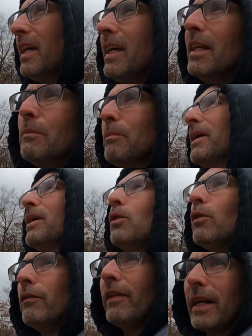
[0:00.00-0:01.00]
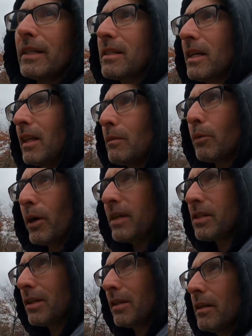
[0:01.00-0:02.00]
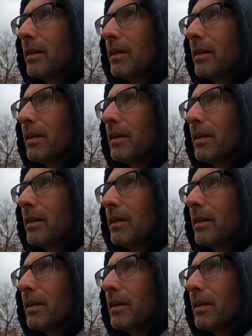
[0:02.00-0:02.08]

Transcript: in the middle of that celebration,